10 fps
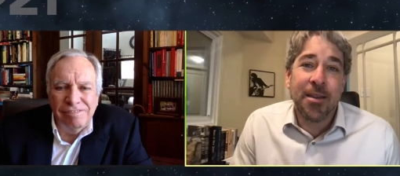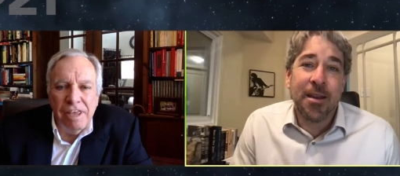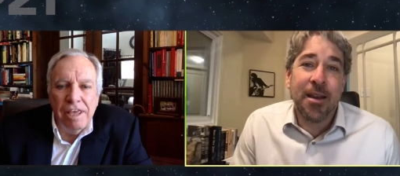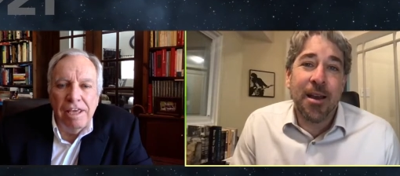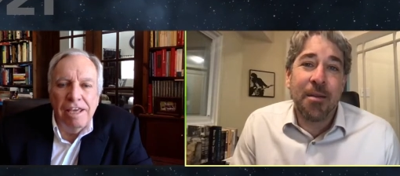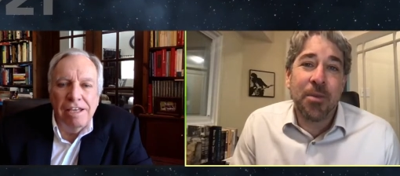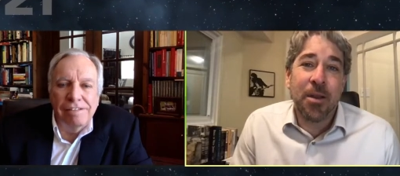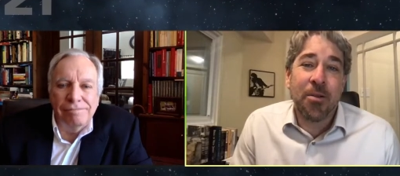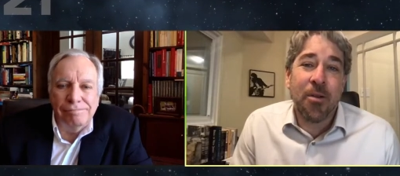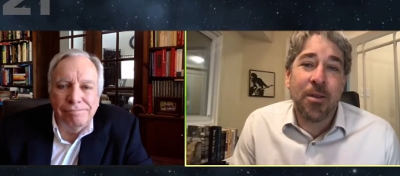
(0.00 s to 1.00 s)
Speaker 1: um,
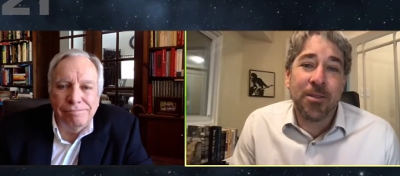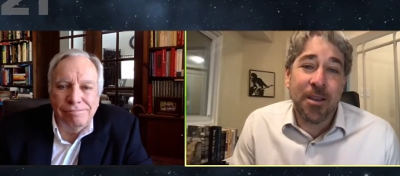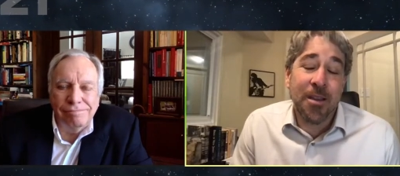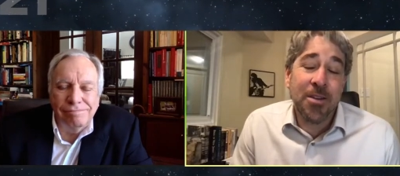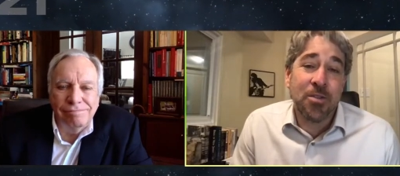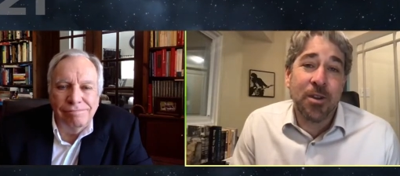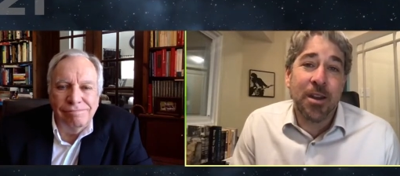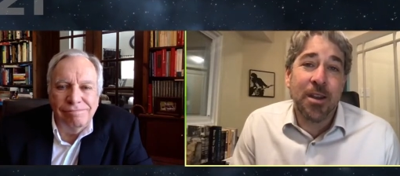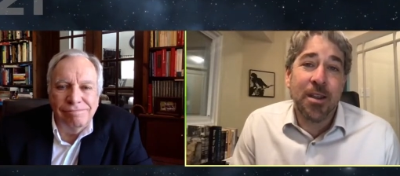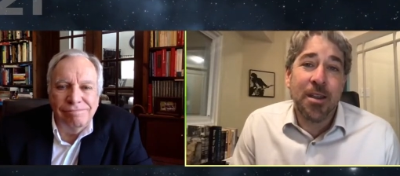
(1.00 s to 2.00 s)
across the country.
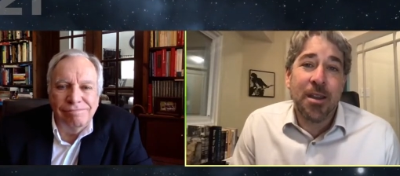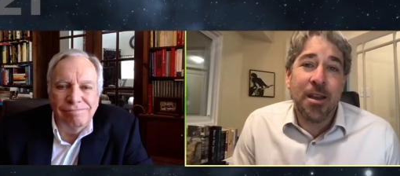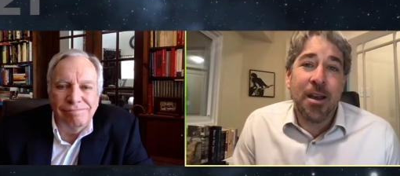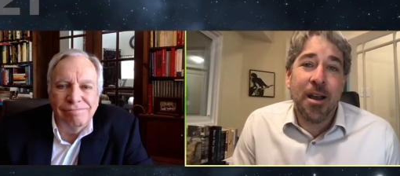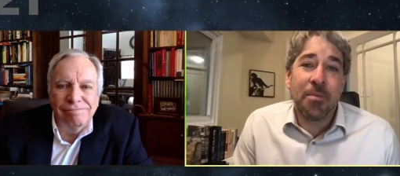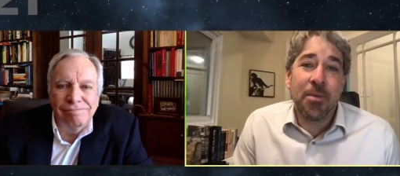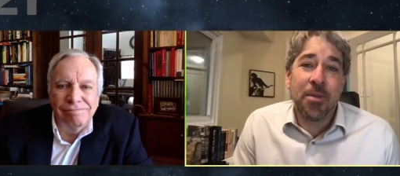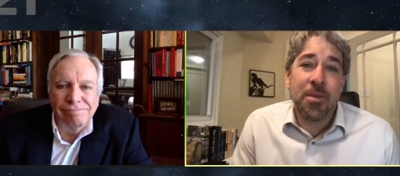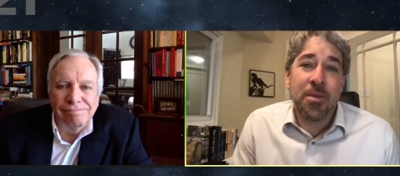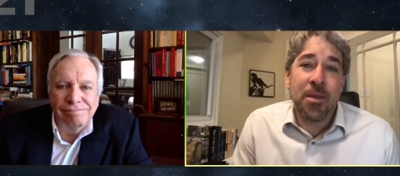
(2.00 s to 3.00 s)
Um,
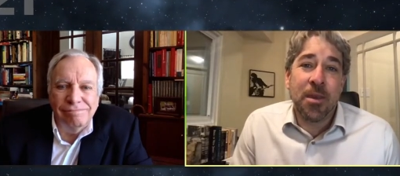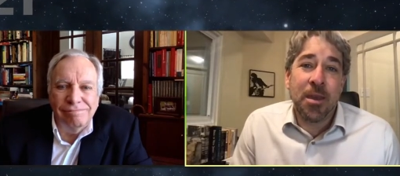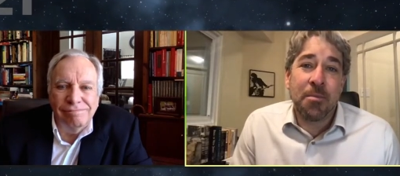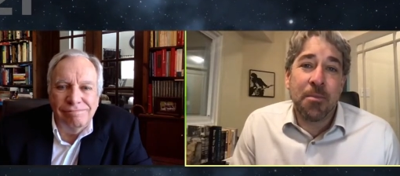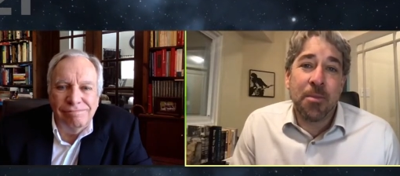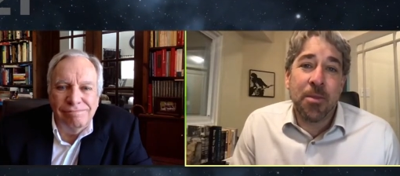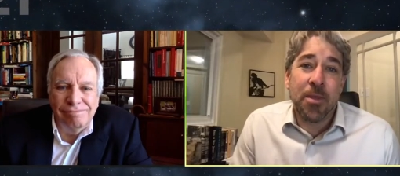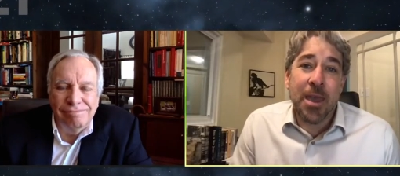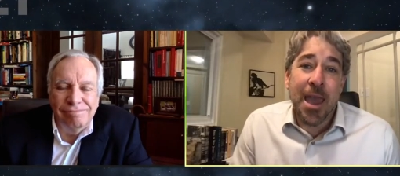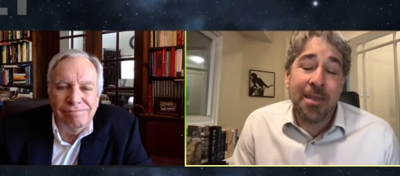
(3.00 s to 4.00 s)
the
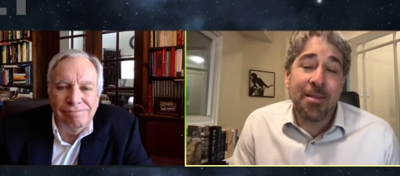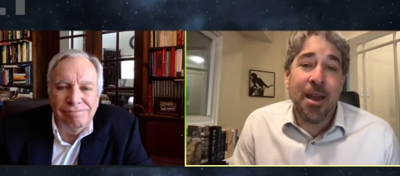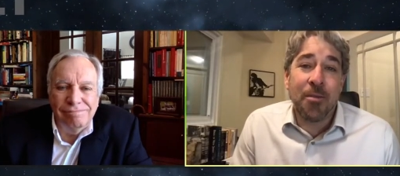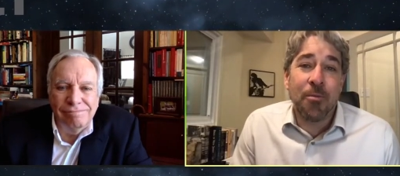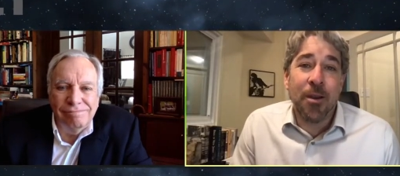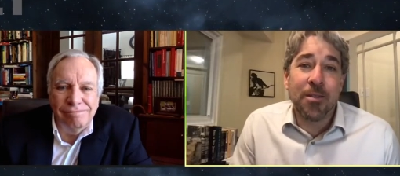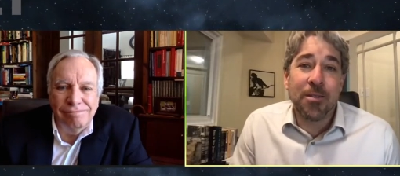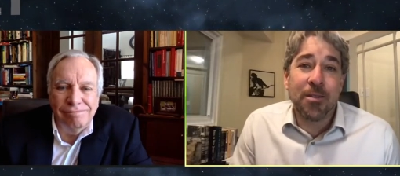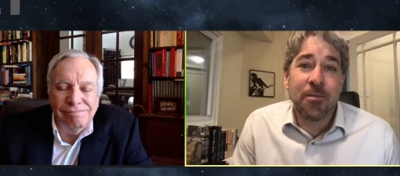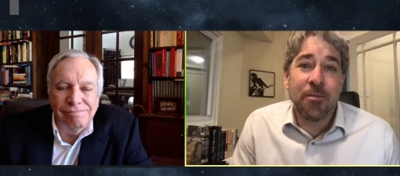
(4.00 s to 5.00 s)
the headline was
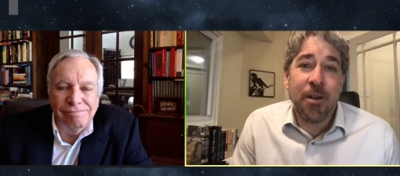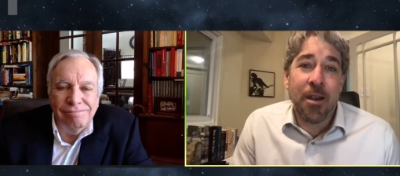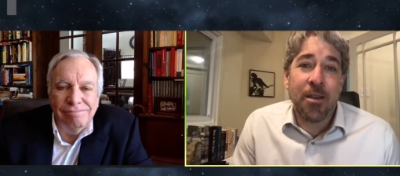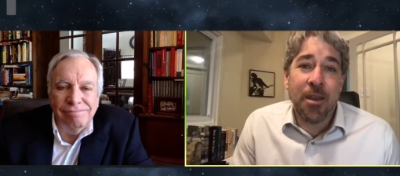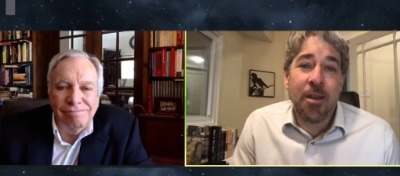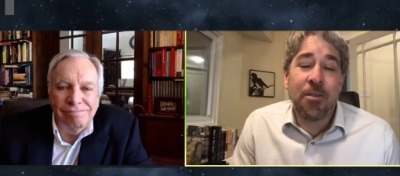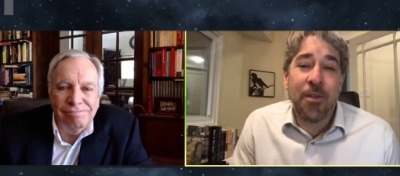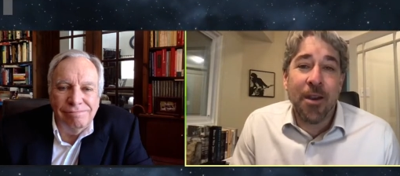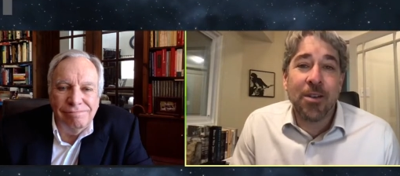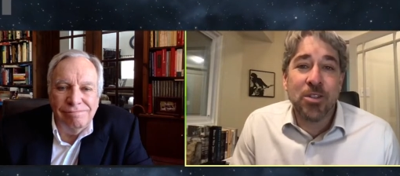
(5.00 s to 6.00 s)
you know the
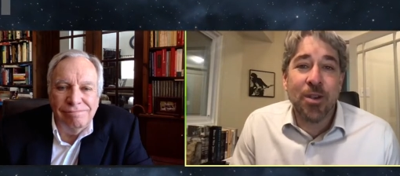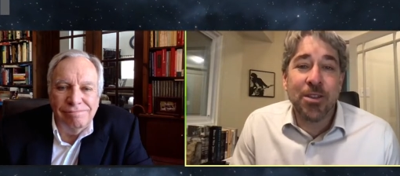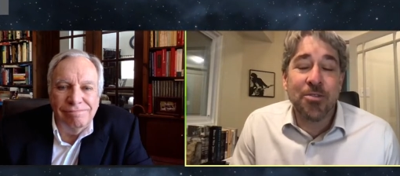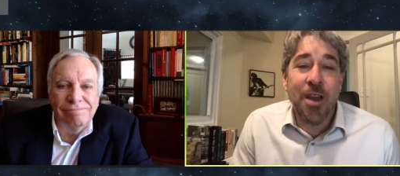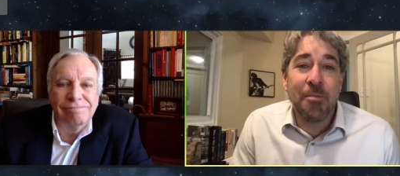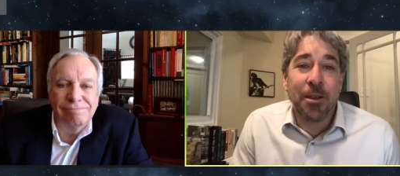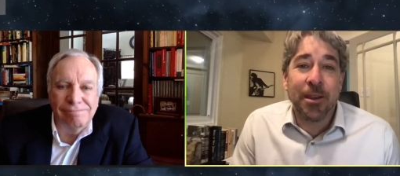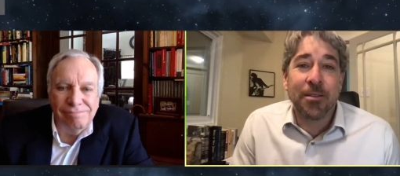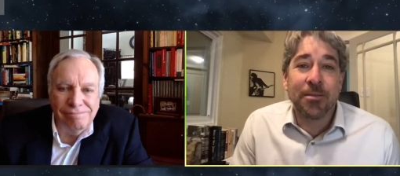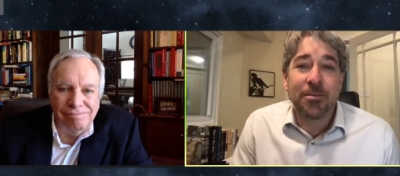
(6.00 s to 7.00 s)
variant
Speaker 2: strains are doubling,
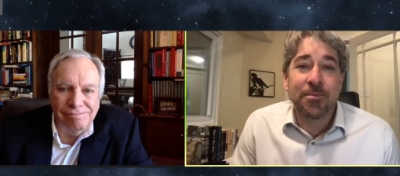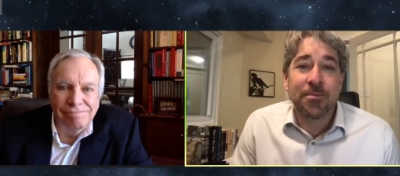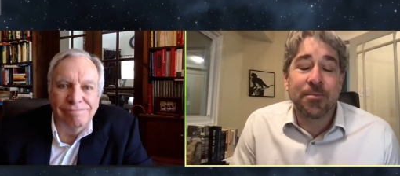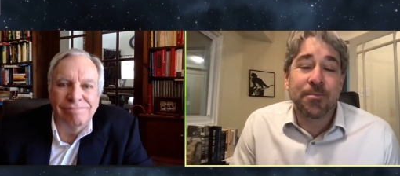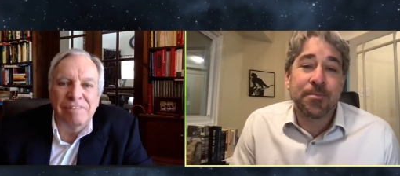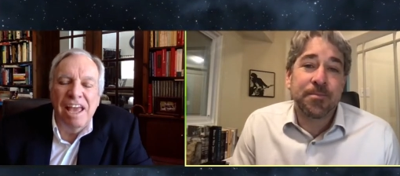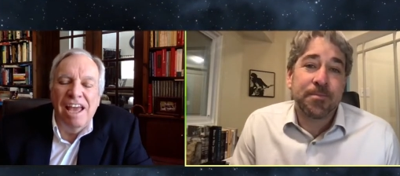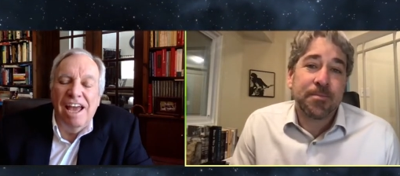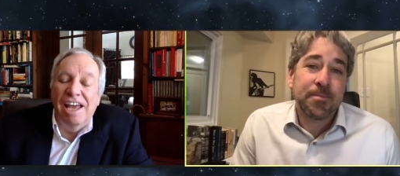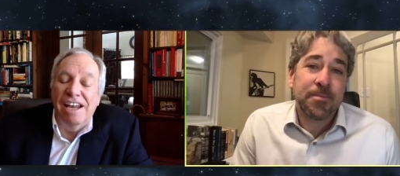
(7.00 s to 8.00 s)

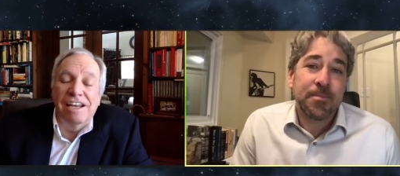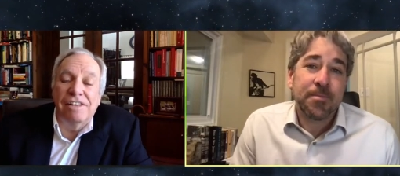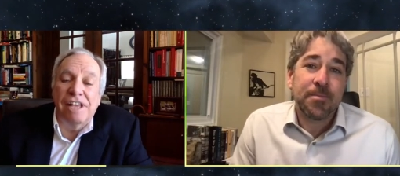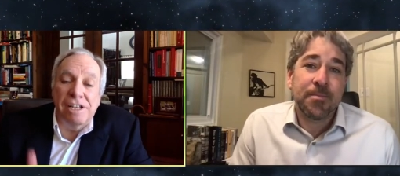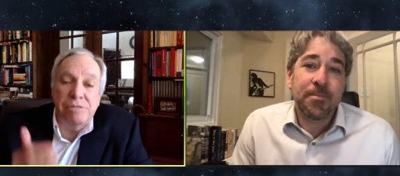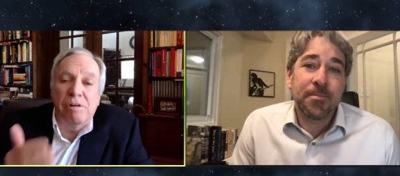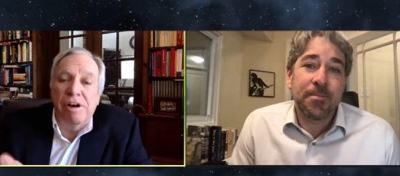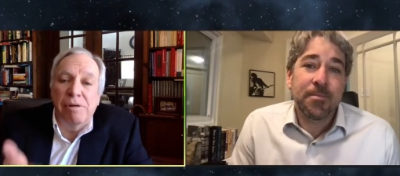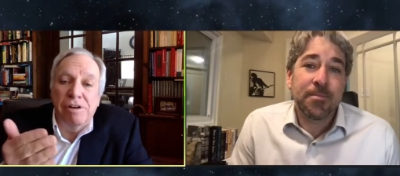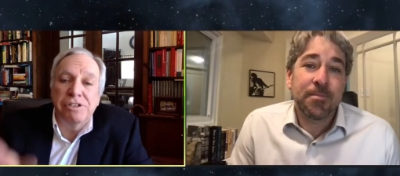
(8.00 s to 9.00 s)
and that's
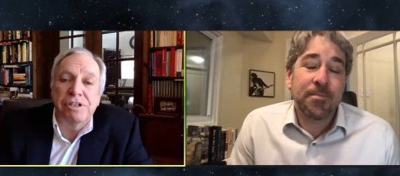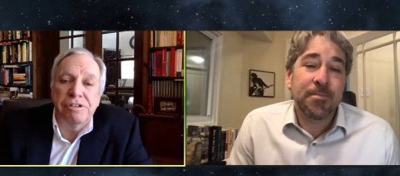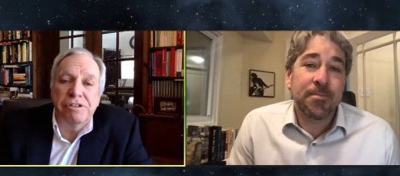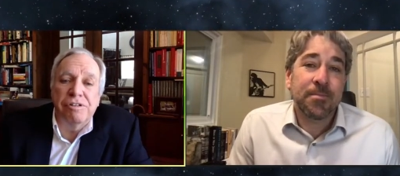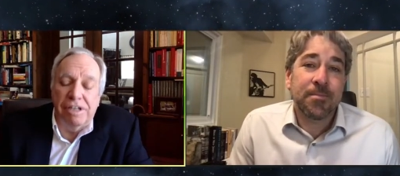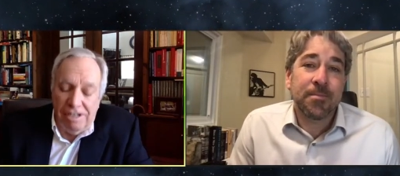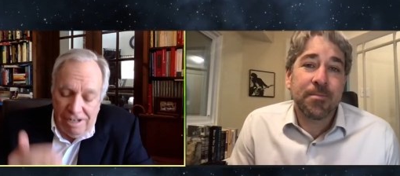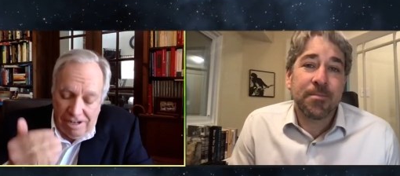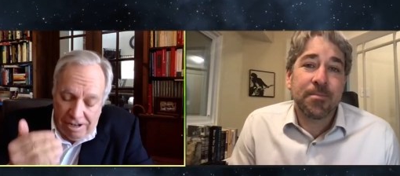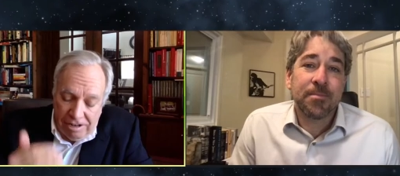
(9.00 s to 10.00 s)
why what you're doing
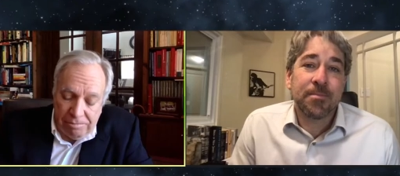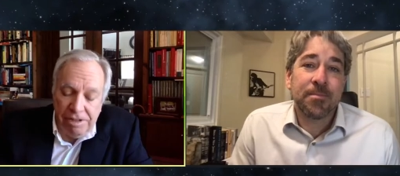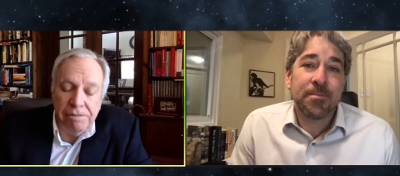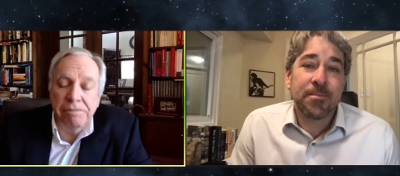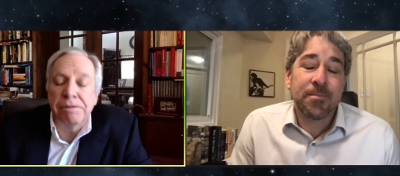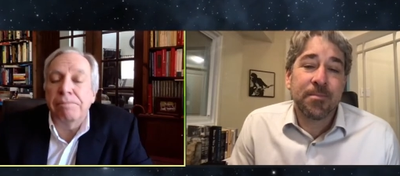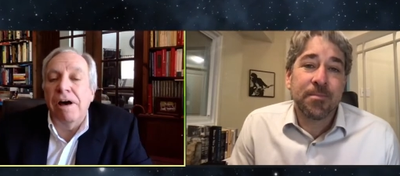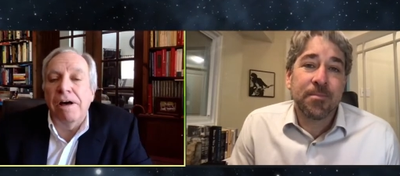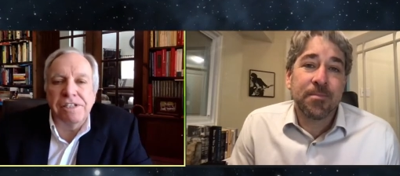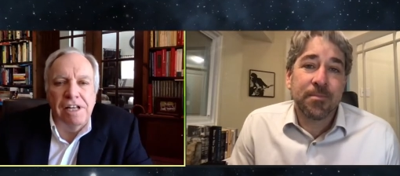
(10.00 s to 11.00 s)
with
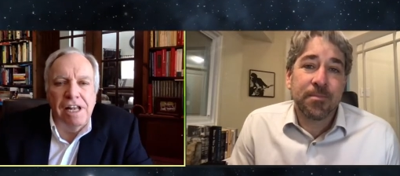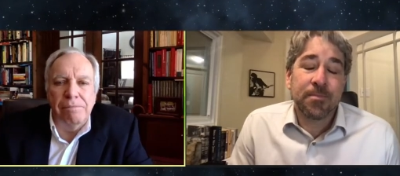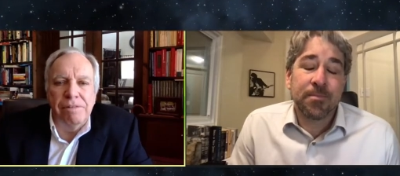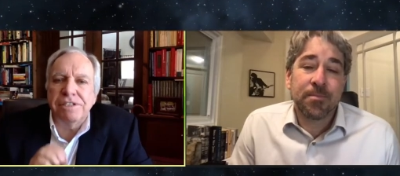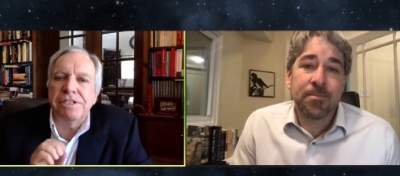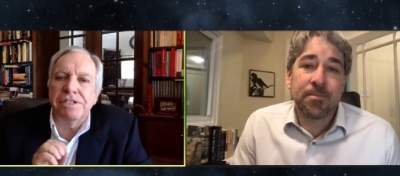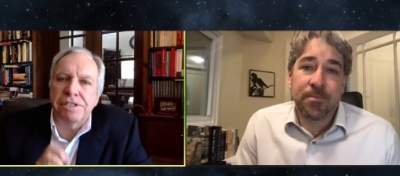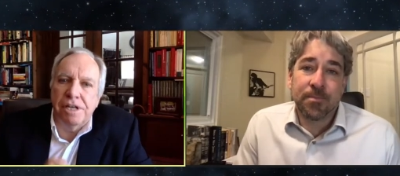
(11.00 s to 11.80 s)
Policy Lab. This is